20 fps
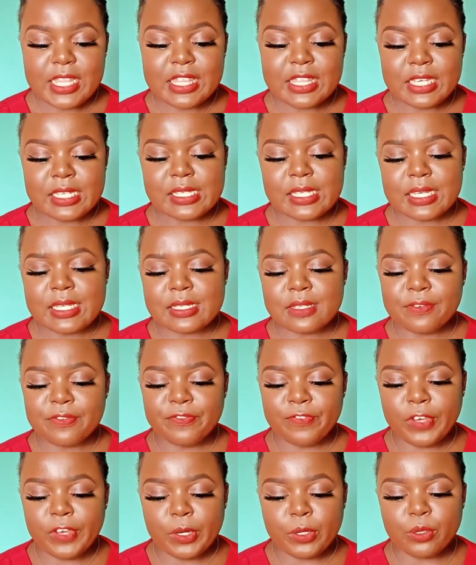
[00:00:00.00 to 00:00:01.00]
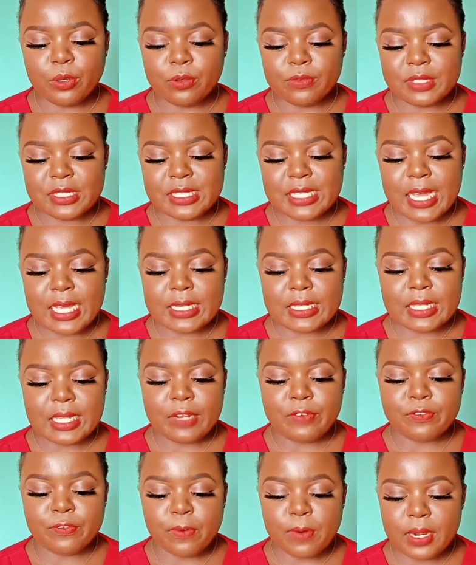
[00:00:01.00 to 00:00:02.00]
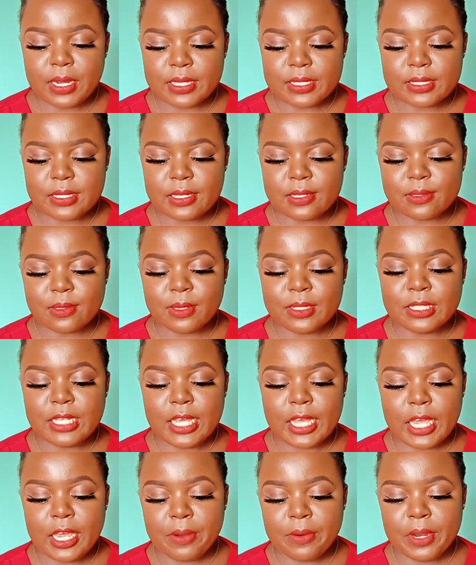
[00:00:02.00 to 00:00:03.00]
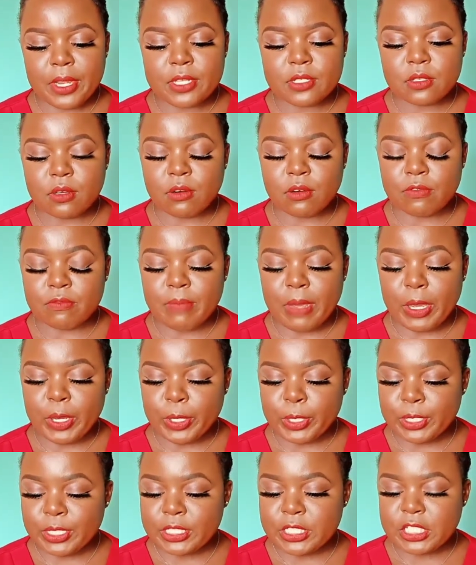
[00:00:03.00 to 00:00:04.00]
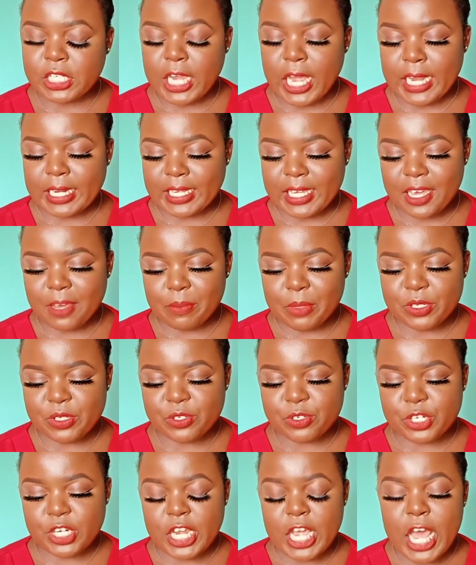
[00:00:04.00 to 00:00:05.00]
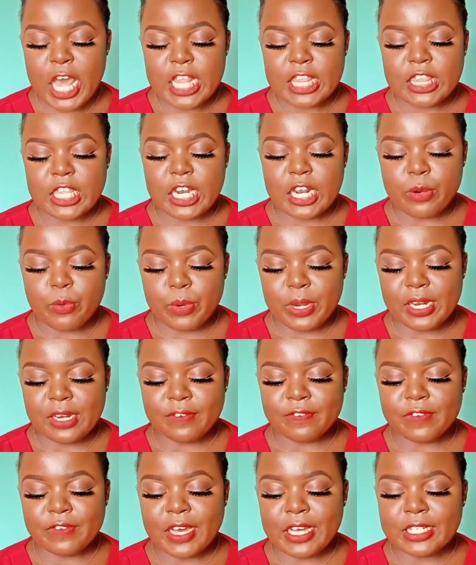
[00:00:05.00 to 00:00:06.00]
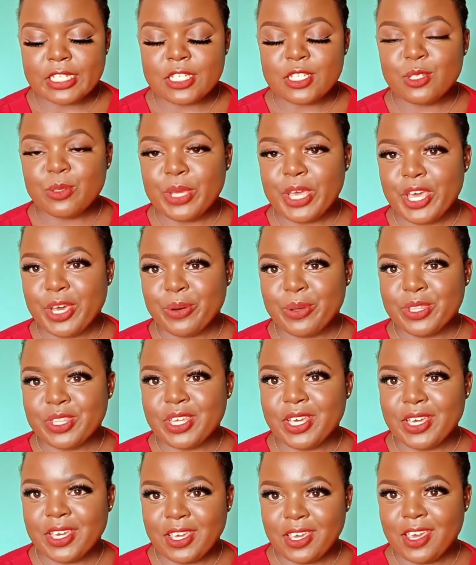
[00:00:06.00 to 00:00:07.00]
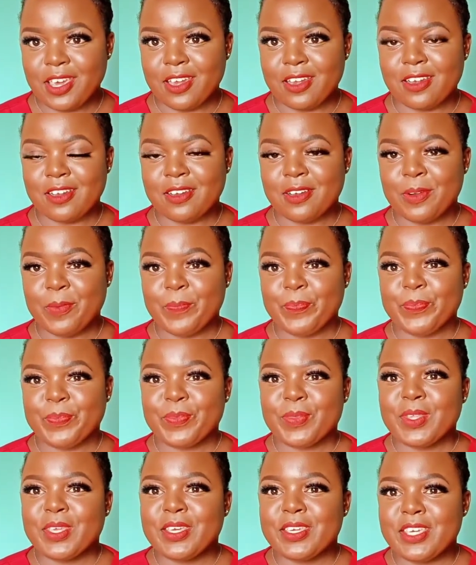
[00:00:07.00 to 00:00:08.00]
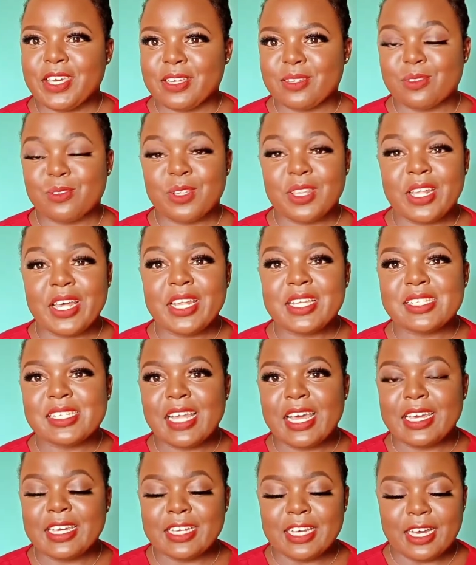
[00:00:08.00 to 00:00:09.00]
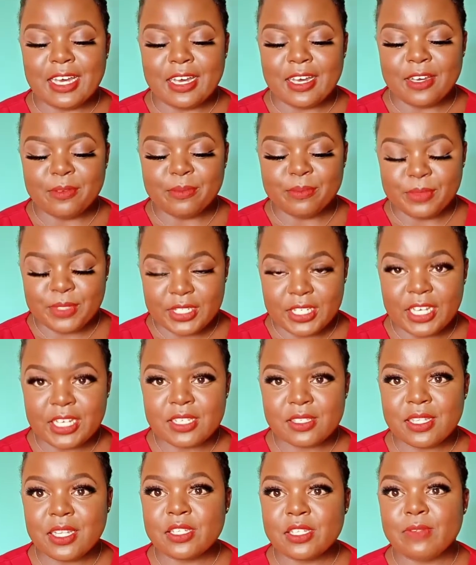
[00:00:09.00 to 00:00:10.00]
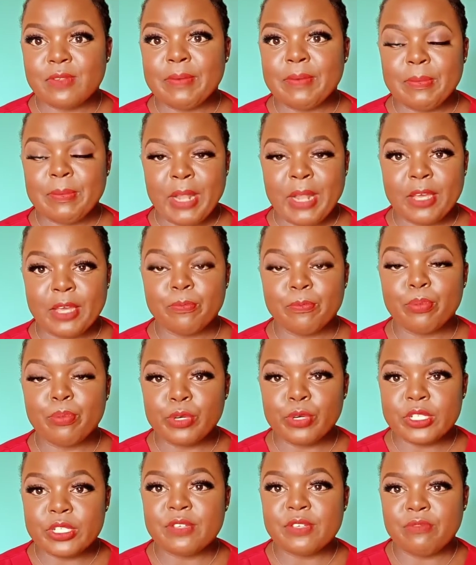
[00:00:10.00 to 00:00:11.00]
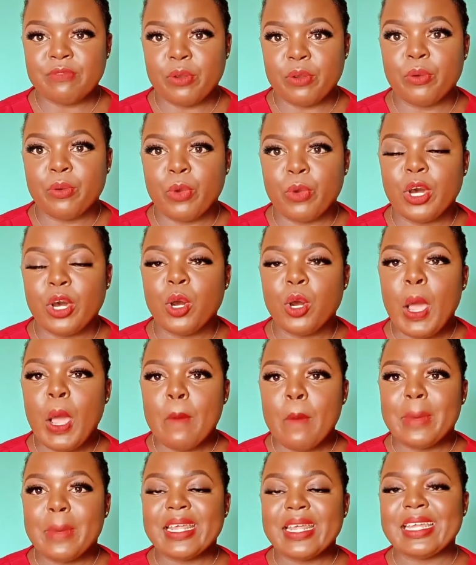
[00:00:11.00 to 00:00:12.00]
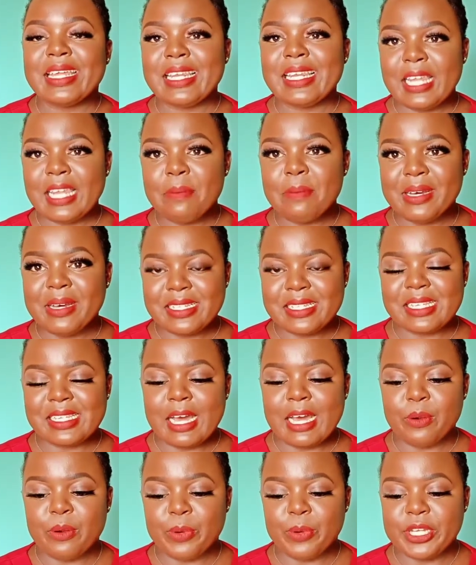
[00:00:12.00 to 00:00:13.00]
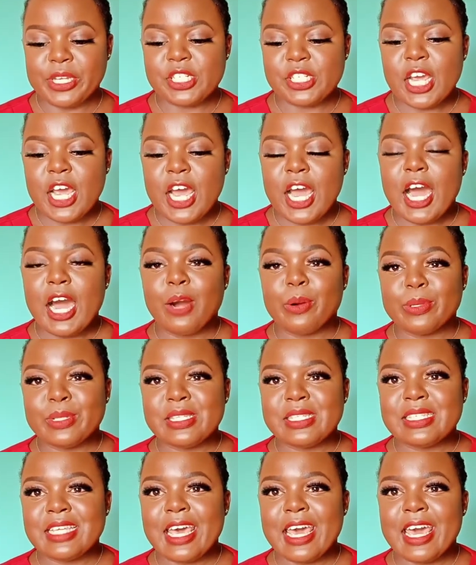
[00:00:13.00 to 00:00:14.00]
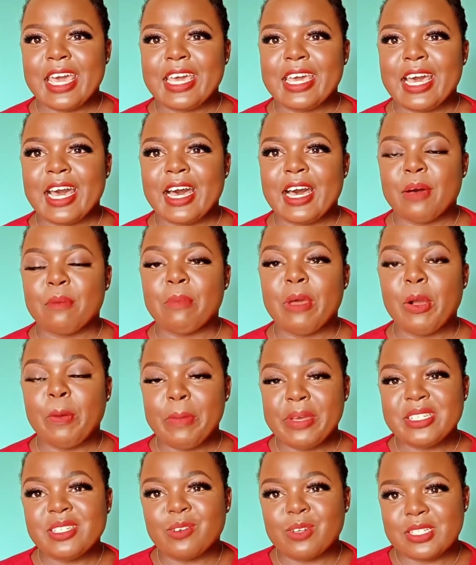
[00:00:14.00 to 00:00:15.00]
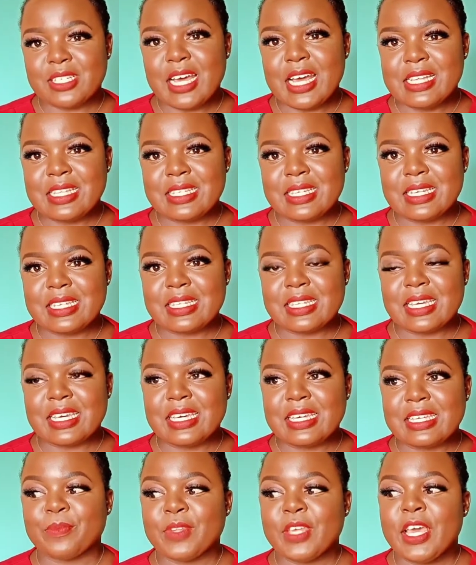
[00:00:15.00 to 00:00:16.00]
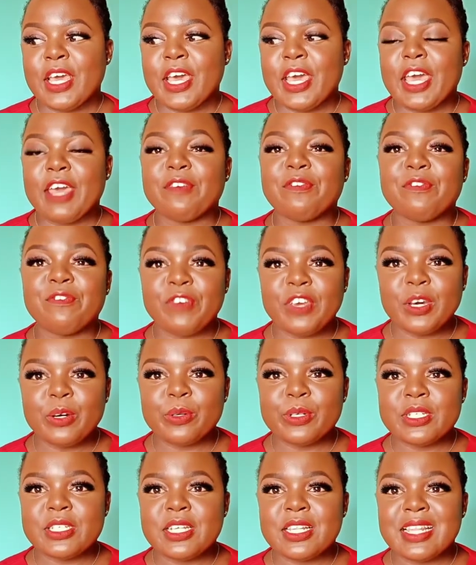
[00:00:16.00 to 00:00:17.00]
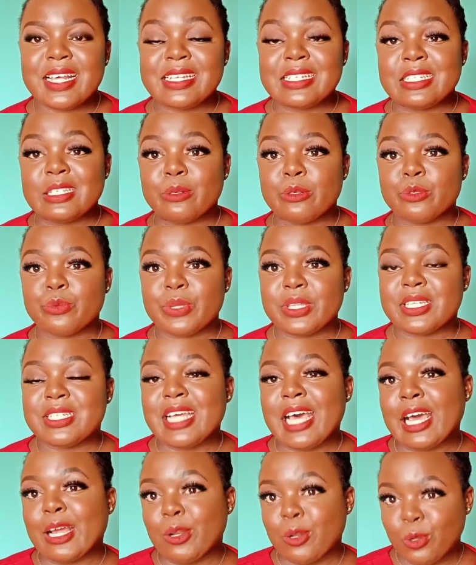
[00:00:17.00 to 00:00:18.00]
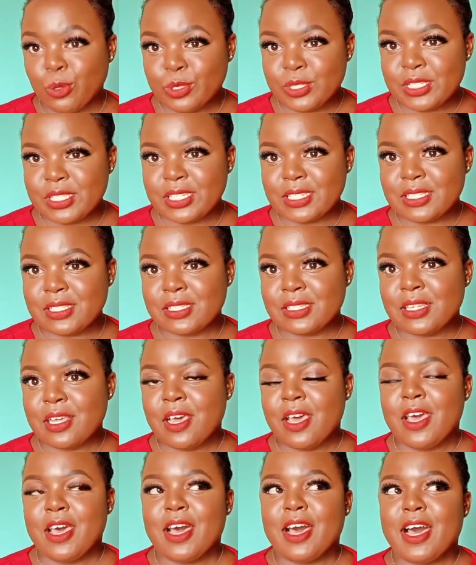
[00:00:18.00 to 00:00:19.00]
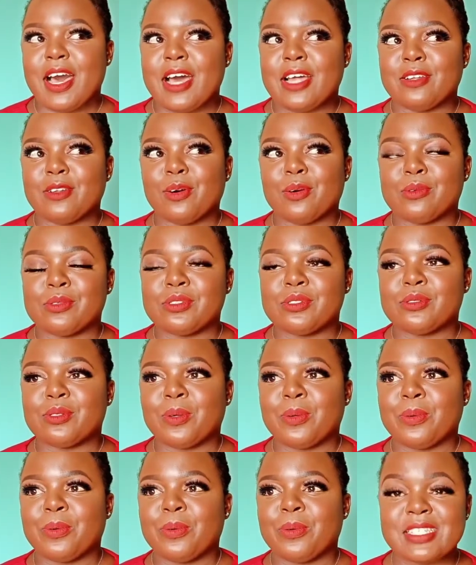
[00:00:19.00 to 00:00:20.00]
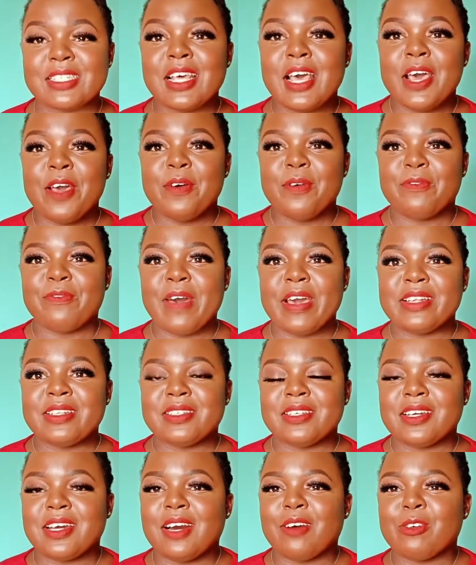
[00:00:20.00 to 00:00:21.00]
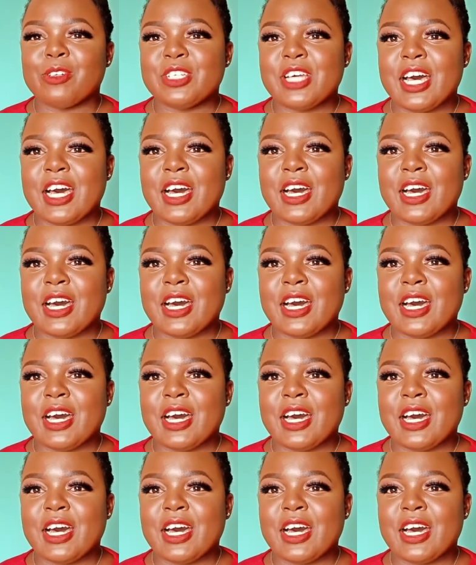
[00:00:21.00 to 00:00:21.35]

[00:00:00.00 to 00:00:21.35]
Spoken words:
this is the field of study that focuses on the areas of biology and chemistry that are relevant to health care. Yes, so that is like, yes, that is like put very well, but in layman's language, I would say biomedical sciences is a field that deals with diagnosis and also finding out